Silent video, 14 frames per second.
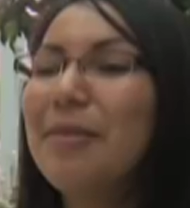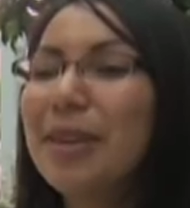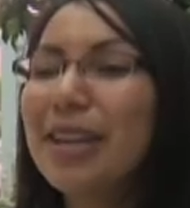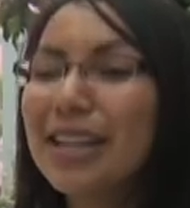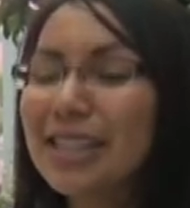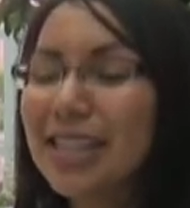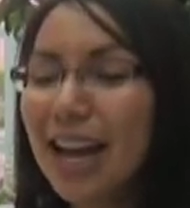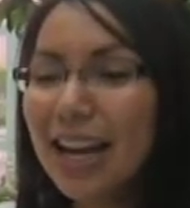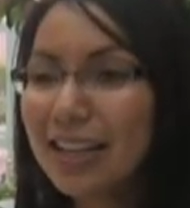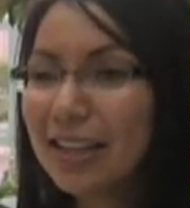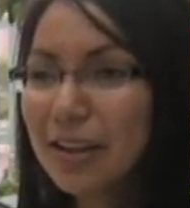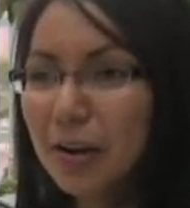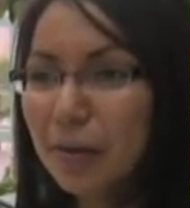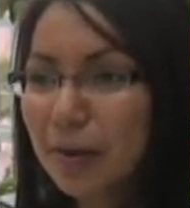because I
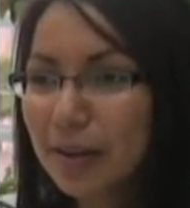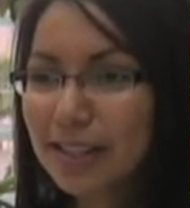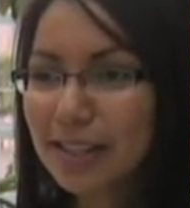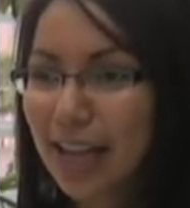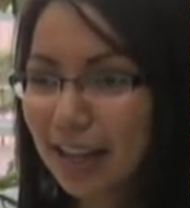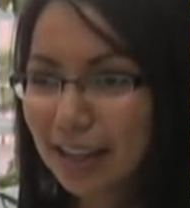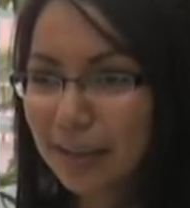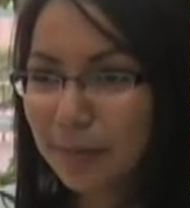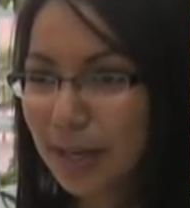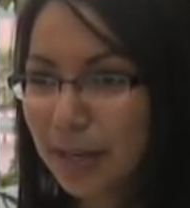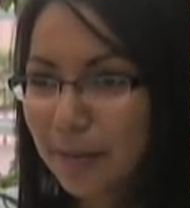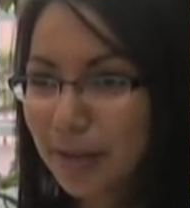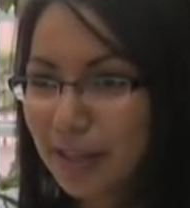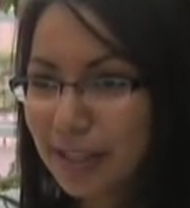didn't know what exactly what
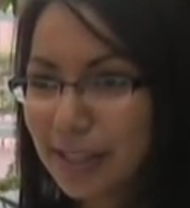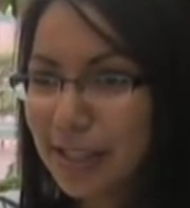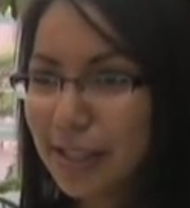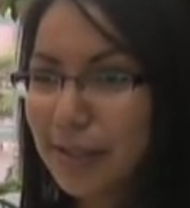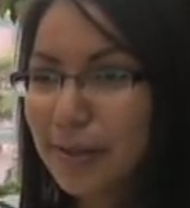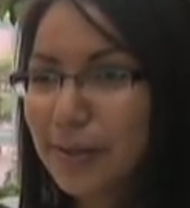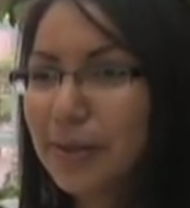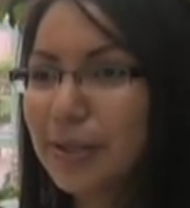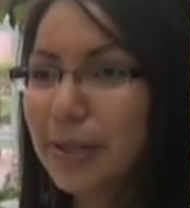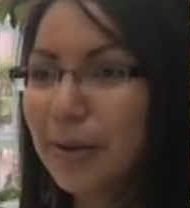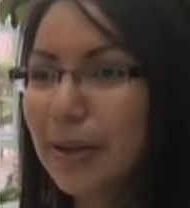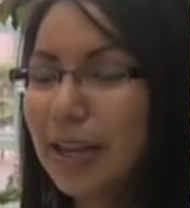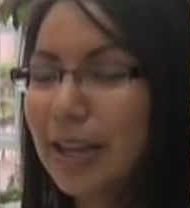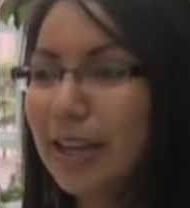I wanted to do,
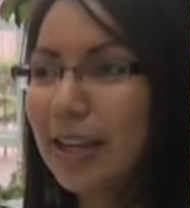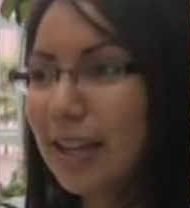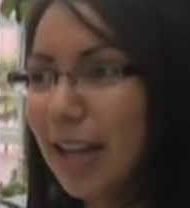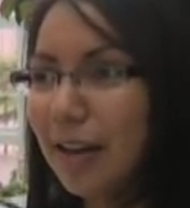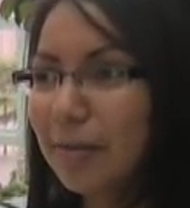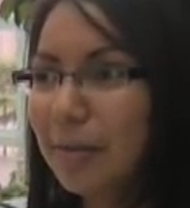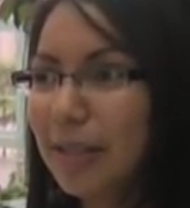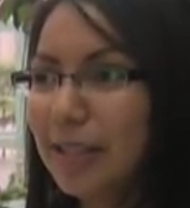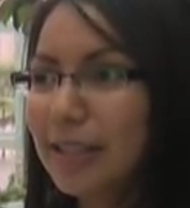so it, it allowed me